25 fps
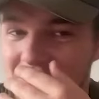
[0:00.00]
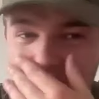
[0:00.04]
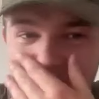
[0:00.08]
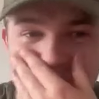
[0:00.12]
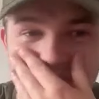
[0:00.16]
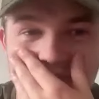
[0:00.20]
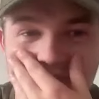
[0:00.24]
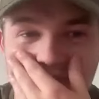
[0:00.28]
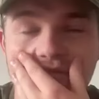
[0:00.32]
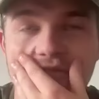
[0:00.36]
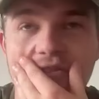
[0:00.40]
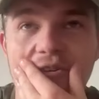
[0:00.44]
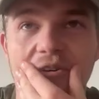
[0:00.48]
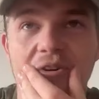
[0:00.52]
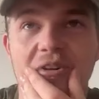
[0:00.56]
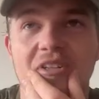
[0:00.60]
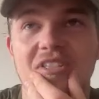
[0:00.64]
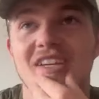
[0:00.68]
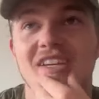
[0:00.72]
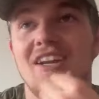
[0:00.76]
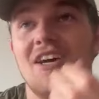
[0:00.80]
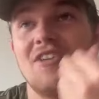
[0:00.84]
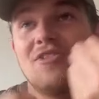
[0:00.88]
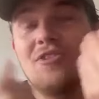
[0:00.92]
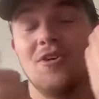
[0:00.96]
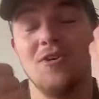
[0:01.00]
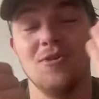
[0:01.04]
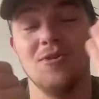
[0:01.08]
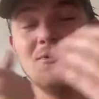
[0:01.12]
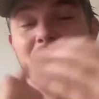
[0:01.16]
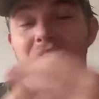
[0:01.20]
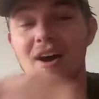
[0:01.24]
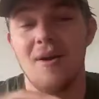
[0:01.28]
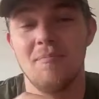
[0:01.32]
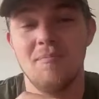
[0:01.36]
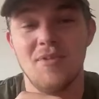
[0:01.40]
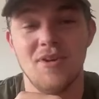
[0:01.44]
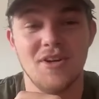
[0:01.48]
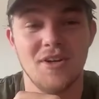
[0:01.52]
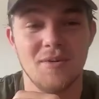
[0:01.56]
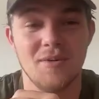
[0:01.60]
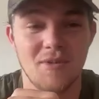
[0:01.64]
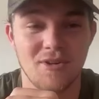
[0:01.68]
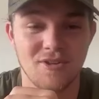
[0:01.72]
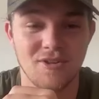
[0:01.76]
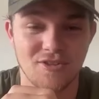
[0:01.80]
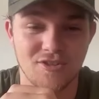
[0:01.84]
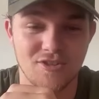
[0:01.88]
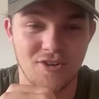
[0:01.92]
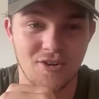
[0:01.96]
course, of course, and I do. I put
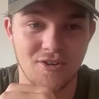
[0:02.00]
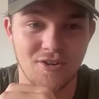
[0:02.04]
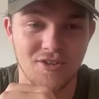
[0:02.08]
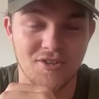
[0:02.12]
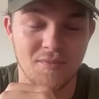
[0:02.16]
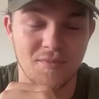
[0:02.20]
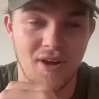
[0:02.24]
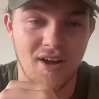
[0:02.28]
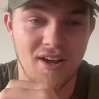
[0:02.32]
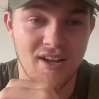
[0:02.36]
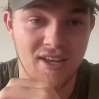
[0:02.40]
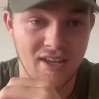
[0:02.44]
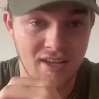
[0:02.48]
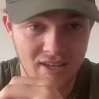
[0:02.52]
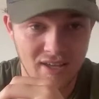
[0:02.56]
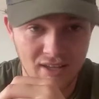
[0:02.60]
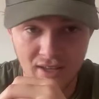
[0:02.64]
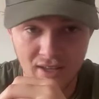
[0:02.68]
them on songs, but